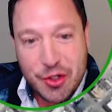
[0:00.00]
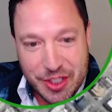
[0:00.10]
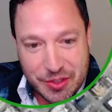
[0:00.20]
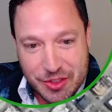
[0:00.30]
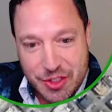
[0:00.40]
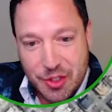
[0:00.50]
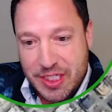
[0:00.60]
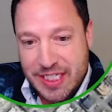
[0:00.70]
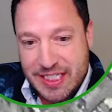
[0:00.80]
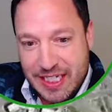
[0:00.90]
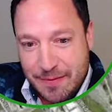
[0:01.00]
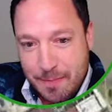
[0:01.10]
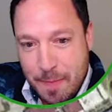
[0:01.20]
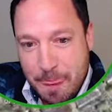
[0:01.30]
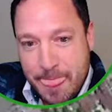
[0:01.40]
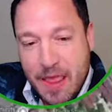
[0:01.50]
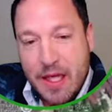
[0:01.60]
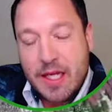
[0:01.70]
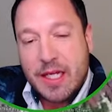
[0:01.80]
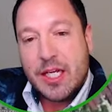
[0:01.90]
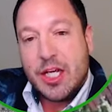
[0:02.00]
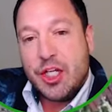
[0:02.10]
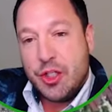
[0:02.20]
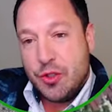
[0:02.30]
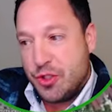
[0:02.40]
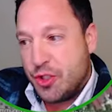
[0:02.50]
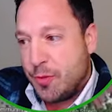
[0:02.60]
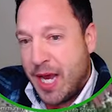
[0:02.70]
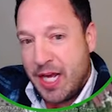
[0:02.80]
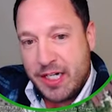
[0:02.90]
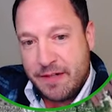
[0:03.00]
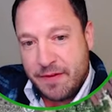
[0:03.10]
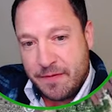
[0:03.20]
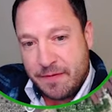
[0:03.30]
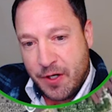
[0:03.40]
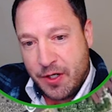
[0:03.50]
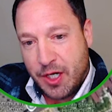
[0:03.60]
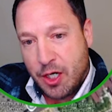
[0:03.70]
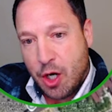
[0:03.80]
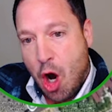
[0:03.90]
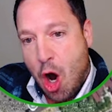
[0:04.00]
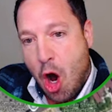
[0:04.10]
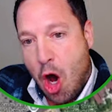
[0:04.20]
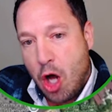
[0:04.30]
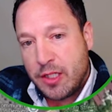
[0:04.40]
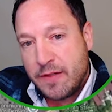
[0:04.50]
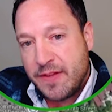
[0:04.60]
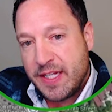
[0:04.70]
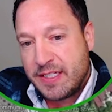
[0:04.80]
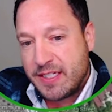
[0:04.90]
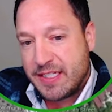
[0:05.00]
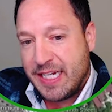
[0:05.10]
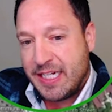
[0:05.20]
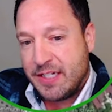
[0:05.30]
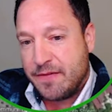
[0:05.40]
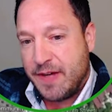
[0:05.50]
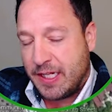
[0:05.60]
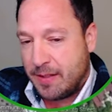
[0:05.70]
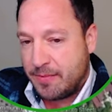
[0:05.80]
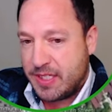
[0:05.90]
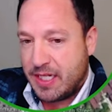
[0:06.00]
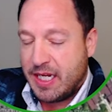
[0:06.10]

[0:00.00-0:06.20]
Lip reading: you. So listen, you zoom out and even further, all of this is getting developed.